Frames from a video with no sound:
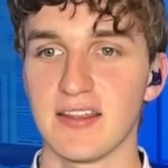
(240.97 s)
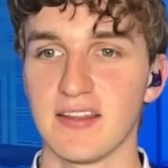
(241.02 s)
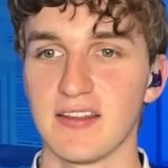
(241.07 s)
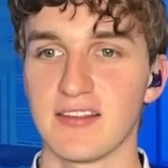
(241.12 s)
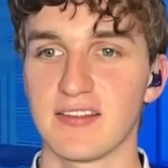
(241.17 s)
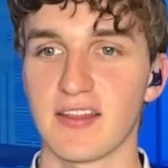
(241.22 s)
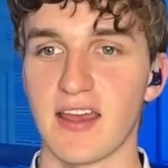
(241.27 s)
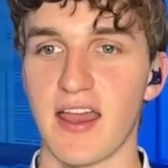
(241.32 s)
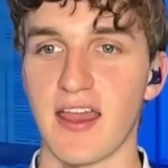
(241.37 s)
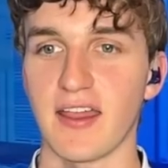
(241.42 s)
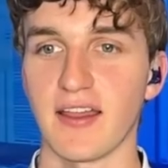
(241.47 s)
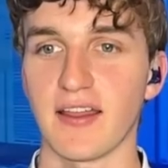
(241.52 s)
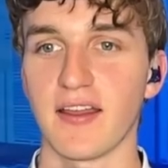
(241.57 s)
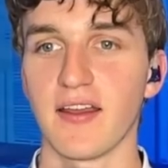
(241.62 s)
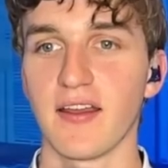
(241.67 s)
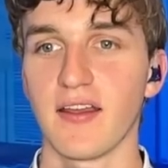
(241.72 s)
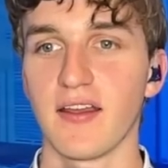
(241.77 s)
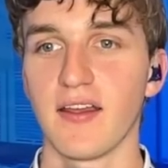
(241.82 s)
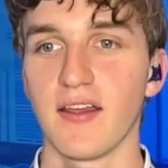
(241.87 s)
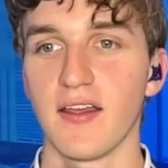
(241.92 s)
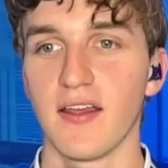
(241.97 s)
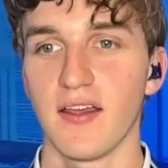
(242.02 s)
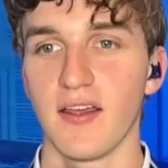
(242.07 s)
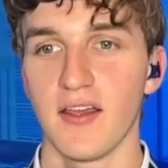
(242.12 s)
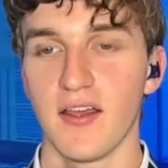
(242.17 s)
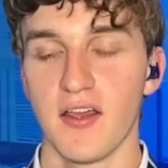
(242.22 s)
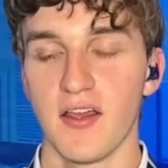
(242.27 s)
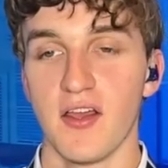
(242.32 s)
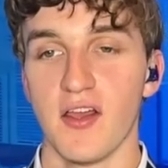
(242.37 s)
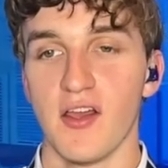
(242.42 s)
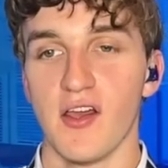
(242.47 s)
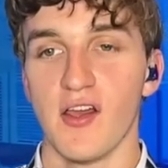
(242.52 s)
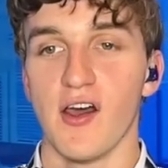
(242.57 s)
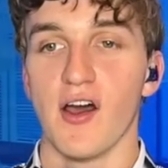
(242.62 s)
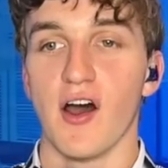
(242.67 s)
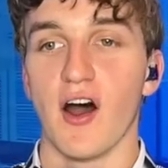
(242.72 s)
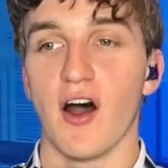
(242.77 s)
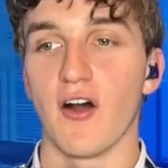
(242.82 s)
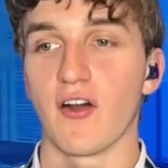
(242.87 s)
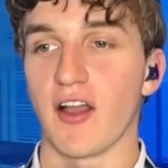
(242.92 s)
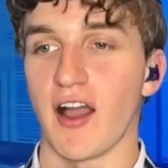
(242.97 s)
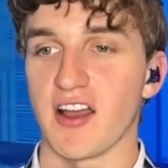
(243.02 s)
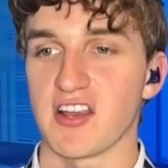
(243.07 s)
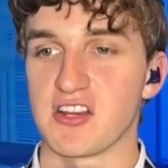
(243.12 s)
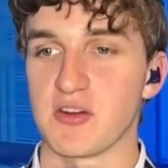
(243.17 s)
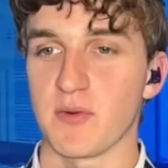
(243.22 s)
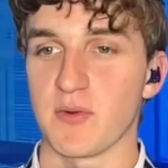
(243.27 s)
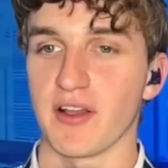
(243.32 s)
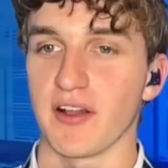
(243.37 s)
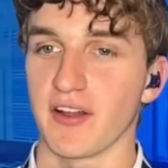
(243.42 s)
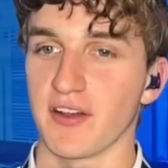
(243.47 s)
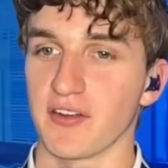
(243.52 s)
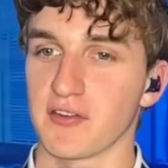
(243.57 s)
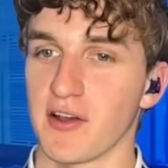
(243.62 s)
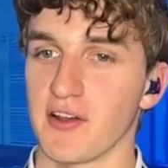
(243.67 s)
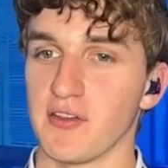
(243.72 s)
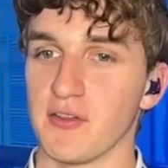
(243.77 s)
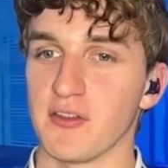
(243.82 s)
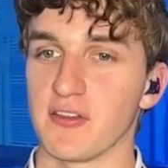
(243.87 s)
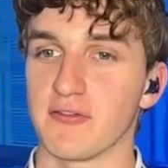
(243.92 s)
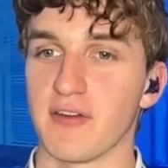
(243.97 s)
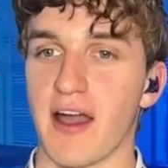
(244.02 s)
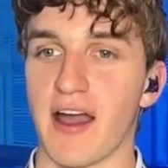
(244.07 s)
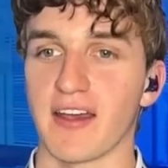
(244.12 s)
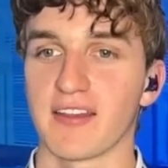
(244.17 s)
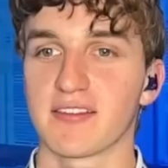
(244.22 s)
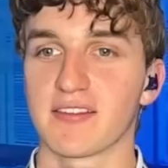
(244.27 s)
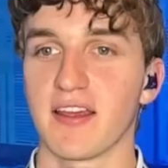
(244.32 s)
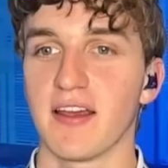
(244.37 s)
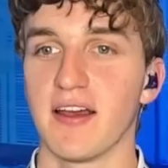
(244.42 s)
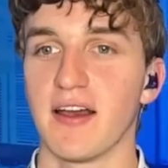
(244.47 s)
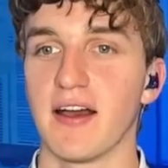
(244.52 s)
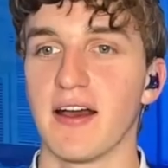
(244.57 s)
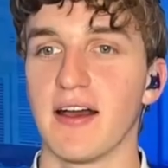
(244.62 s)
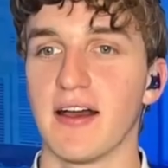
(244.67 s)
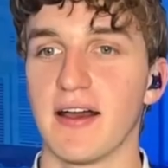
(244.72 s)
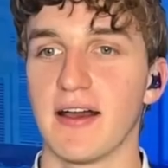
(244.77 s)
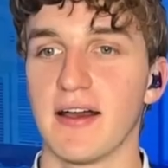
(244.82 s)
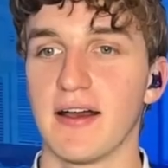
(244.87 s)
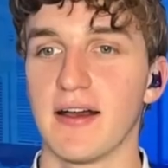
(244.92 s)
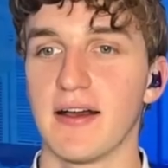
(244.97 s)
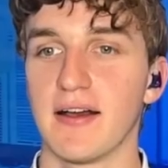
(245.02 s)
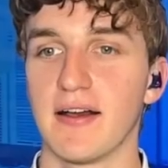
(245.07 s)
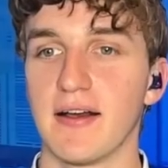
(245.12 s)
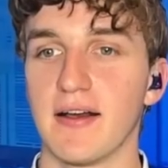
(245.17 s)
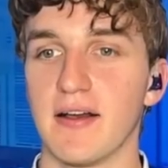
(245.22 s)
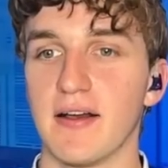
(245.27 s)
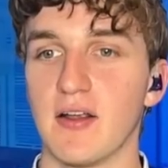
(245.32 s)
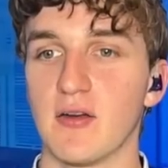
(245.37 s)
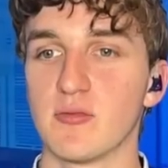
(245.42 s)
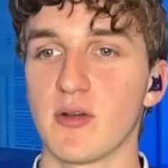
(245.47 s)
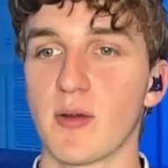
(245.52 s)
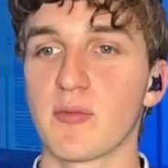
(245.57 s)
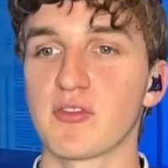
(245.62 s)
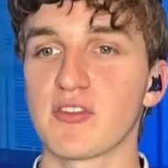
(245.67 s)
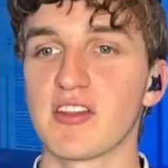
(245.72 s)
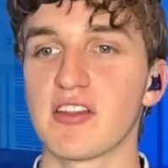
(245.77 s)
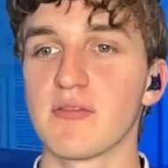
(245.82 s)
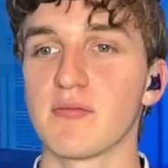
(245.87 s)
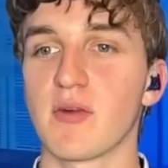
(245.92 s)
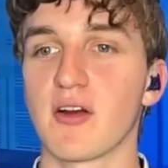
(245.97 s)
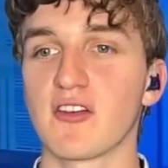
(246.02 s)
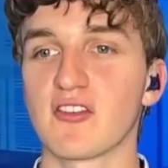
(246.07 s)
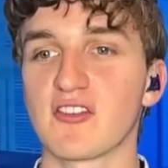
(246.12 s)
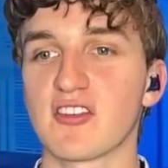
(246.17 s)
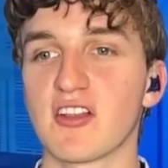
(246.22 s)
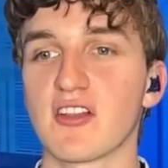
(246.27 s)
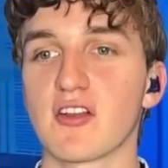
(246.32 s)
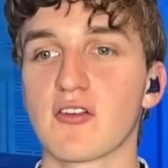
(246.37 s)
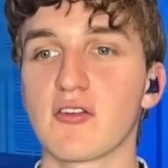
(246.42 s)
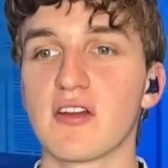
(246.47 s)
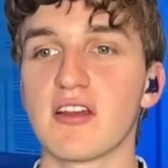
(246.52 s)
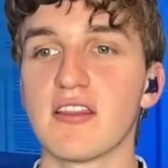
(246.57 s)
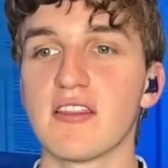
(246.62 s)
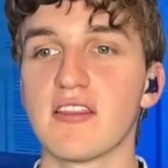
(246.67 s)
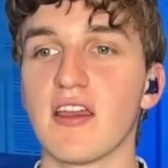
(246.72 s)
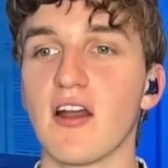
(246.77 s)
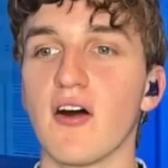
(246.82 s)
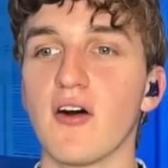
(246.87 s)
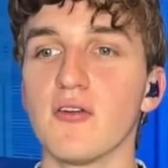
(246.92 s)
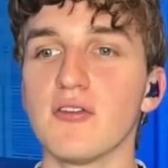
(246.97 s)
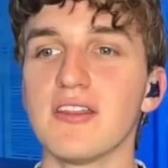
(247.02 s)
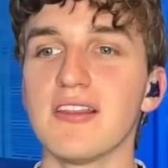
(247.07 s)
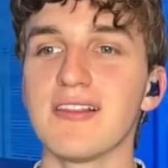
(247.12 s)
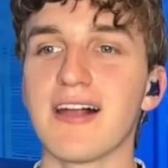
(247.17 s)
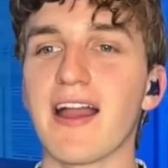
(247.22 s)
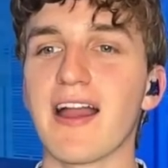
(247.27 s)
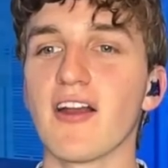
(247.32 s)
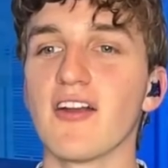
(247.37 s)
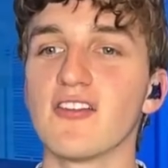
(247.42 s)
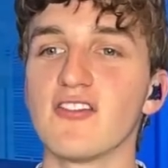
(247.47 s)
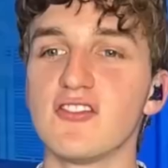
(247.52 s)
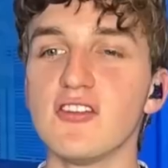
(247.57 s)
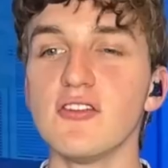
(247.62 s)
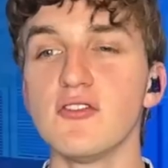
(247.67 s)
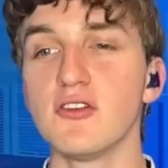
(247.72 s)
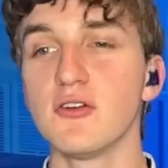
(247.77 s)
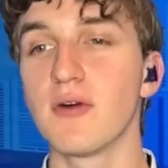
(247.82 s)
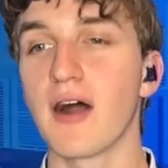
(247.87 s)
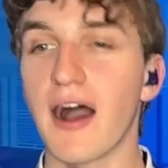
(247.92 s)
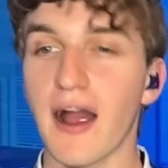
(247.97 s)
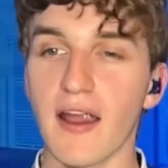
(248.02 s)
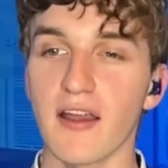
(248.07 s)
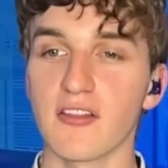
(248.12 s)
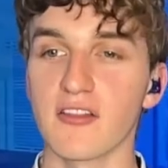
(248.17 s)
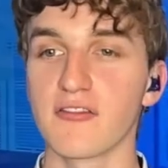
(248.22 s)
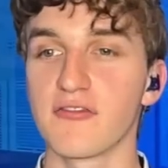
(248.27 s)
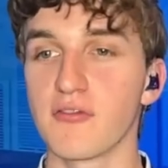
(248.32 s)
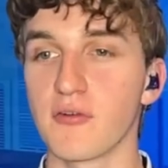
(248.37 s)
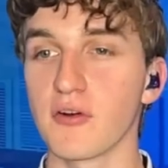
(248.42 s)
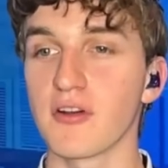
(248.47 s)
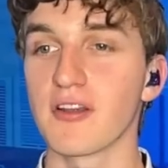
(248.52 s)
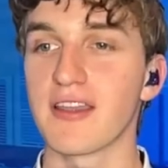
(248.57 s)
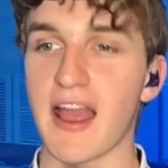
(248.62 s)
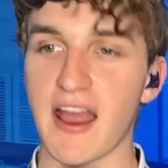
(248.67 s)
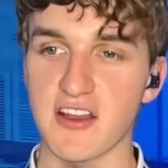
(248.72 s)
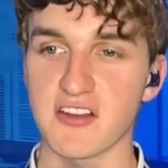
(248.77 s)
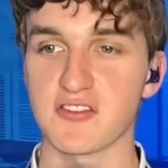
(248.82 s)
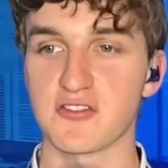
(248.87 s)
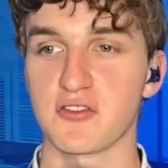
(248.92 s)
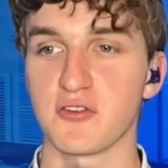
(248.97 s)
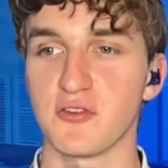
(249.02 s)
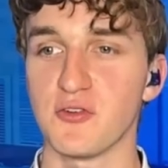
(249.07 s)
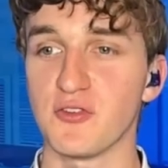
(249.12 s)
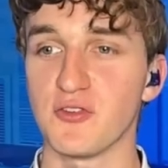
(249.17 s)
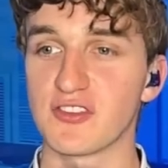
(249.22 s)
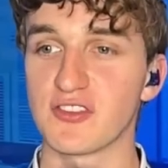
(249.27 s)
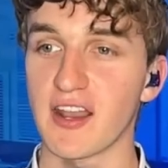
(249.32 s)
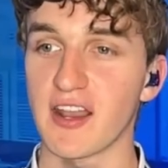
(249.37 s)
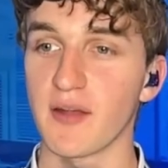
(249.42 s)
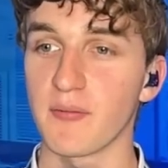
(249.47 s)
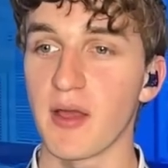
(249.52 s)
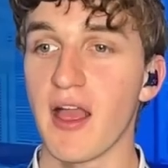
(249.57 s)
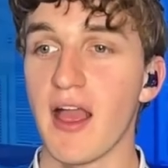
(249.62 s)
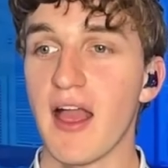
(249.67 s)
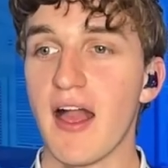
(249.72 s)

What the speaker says: saying, oh gosh, here we go. I'm going to try to do this fast. Representative Marjorie Taylor Greene, the only liar is you. You hired the foreign national who set up